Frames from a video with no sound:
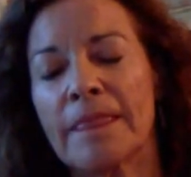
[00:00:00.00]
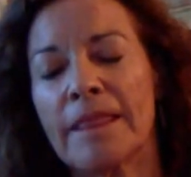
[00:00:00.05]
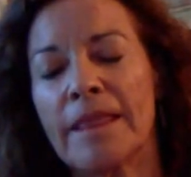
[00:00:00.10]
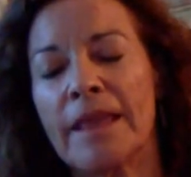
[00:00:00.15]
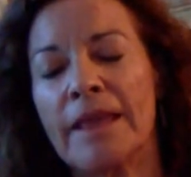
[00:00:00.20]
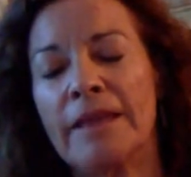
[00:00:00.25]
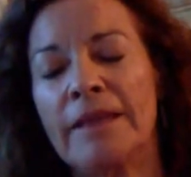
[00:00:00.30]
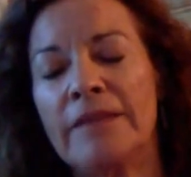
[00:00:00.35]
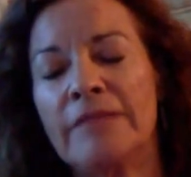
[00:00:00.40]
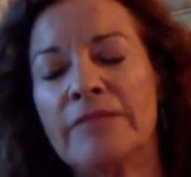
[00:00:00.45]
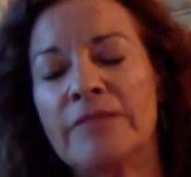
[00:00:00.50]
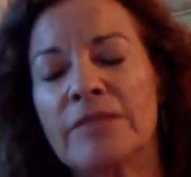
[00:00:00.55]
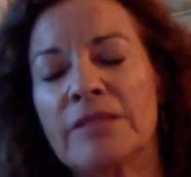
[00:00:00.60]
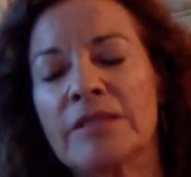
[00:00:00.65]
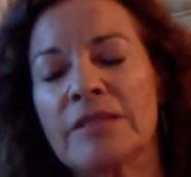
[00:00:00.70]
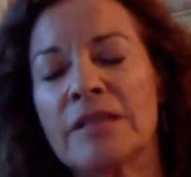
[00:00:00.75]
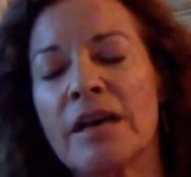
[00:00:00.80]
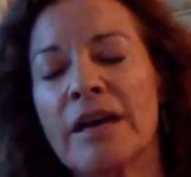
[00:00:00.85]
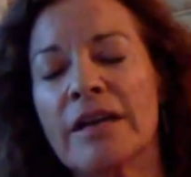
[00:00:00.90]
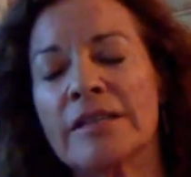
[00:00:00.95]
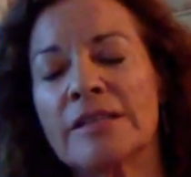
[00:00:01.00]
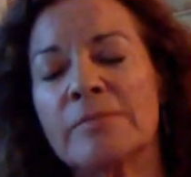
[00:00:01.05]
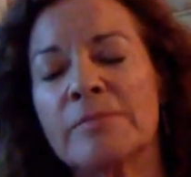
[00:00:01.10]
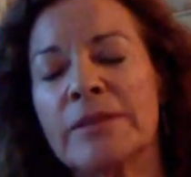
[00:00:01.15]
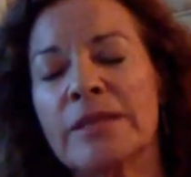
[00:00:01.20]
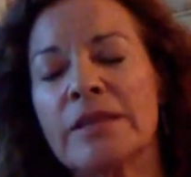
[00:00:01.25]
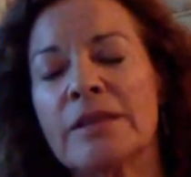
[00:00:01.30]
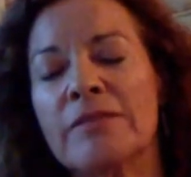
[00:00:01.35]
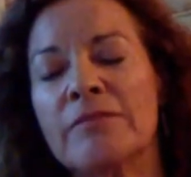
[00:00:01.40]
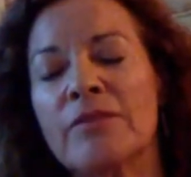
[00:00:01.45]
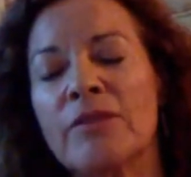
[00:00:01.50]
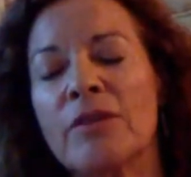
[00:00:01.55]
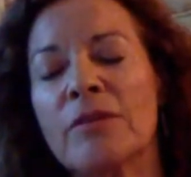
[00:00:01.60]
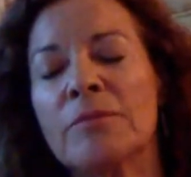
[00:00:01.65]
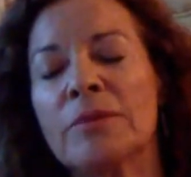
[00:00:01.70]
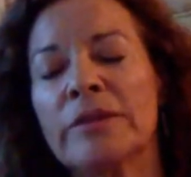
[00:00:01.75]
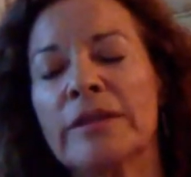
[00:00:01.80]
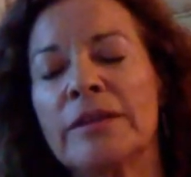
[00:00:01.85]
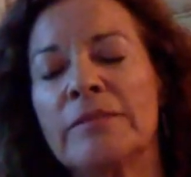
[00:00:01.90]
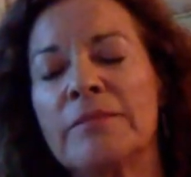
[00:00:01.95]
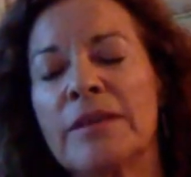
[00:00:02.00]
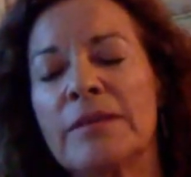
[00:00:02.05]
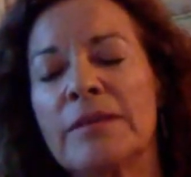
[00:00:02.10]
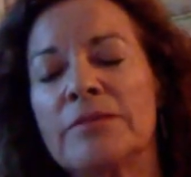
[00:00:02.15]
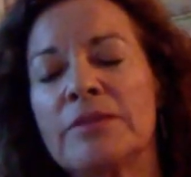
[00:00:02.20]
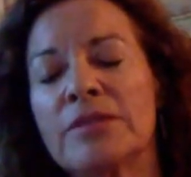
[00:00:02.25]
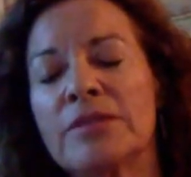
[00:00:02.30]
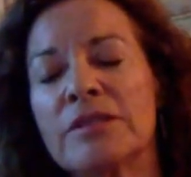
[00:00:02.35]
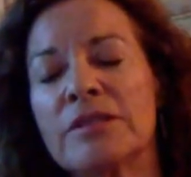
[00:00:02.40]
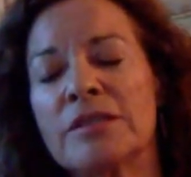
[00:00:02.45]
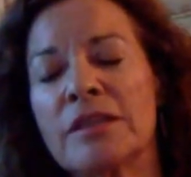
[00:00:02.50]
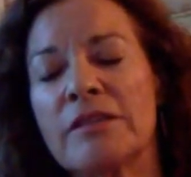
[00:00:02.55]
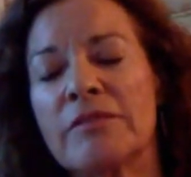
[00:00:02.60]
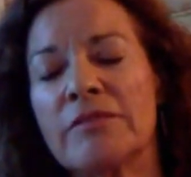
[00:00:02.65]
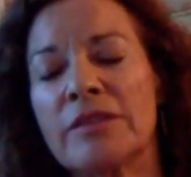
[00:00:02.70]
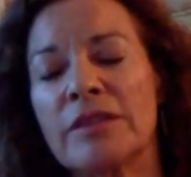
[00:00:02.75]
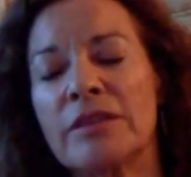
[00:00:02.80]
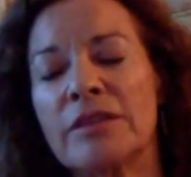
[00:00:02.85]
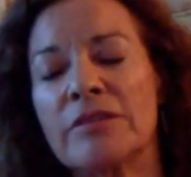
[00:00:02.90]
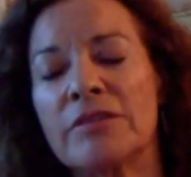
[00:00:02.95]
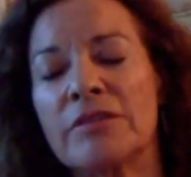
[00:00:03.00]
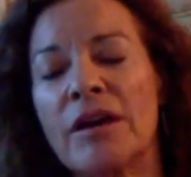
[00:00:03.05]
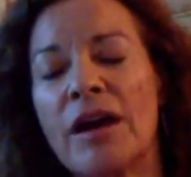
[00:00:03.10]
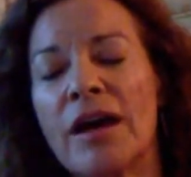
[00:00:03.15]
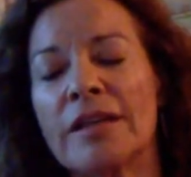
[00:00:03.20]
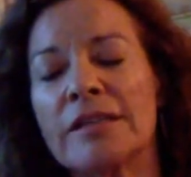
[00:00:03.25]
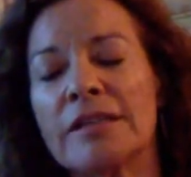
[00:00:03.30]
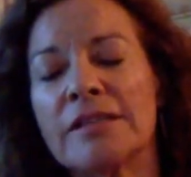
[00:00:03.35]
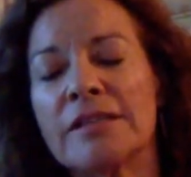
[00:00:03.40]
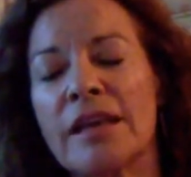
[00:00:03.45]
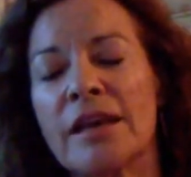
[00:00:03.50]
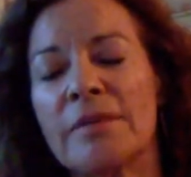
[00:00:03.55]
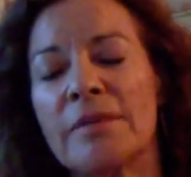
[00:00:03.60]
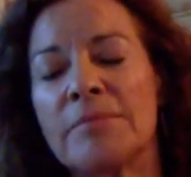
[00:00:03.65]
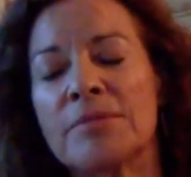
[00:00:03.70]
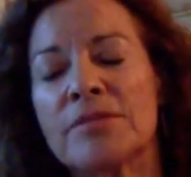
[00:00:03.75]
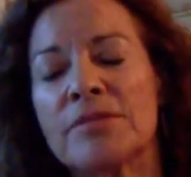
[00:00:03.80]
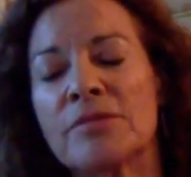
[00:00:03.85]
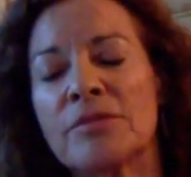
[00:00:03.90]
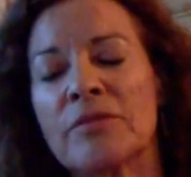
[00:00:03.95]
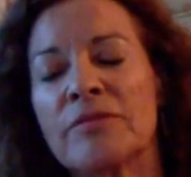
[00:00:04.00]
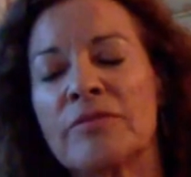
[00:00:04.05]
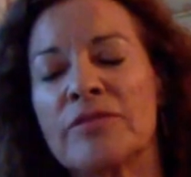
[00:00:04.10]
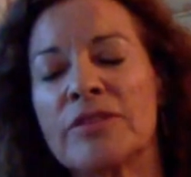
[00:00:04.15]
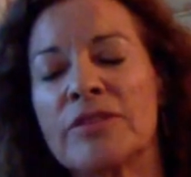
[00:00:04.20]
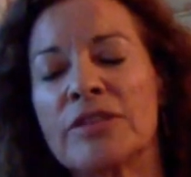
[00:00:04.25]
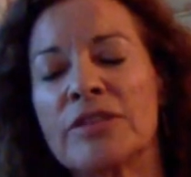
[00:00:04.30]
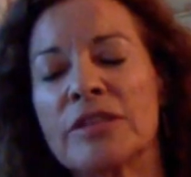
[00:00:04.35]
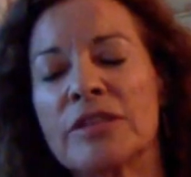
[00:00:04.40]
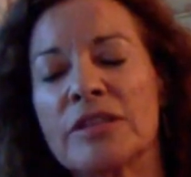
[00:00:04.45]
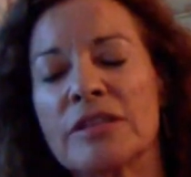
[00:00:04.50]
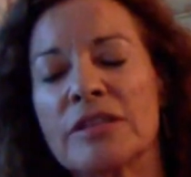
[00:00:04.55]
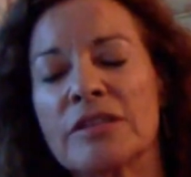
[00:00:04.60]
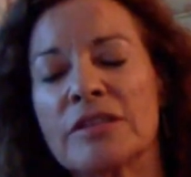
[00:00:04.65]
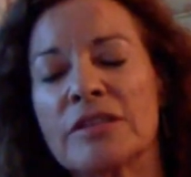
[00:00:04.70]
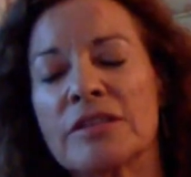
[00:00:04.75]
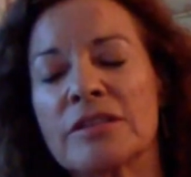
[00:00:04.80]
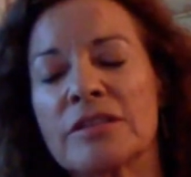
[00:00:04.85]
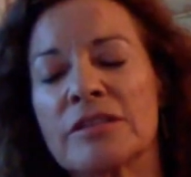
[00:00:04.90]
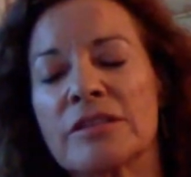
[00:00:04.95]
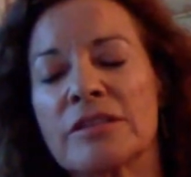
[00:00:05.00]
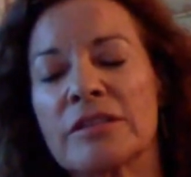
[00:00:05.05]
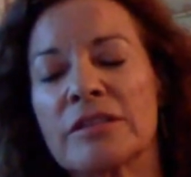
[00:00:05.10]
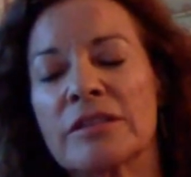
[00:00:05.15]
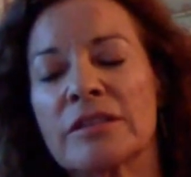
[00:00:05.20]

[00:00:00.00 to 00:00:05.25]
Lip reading: And if she's not speaking verbally, maybe she's giving you concepts or visions.